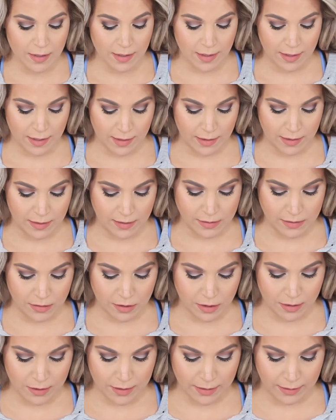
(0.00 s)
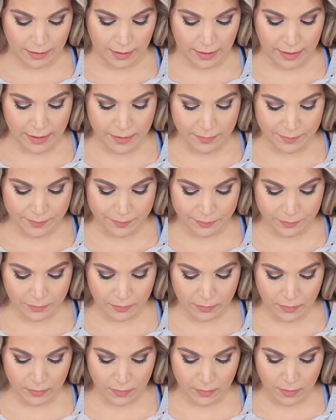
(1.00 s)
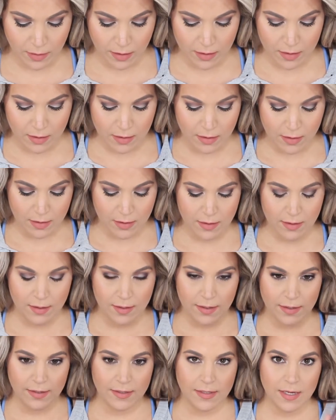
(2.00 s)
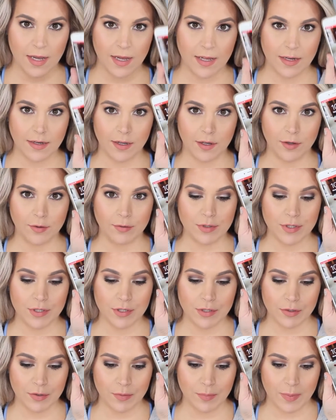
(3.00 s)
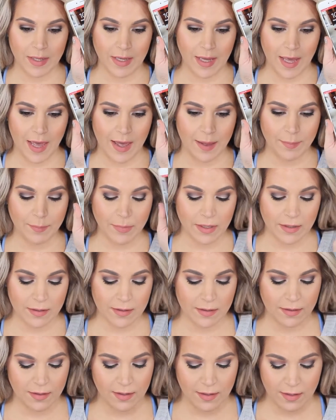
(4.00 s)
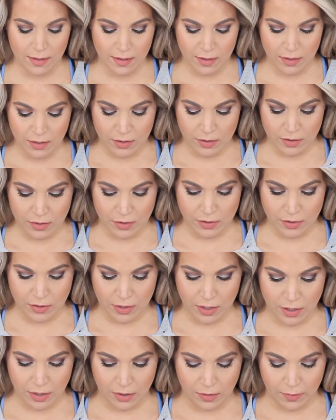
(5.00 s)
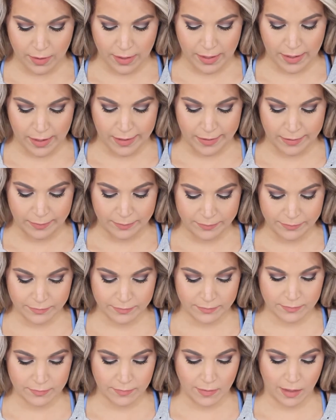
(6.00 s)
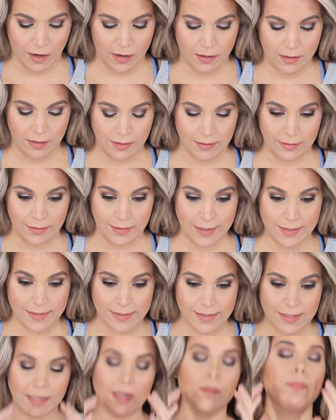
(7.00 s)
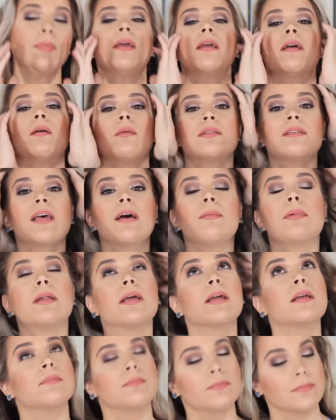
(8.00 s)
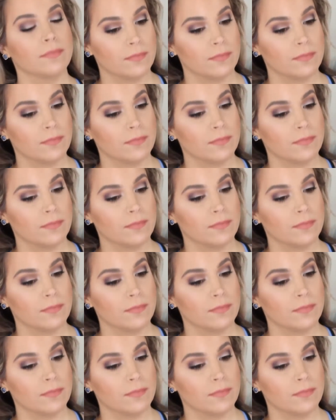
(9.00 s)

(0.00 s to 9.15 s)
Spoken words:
It is currently 10:02 p.m. So let's take a peek at what's happening.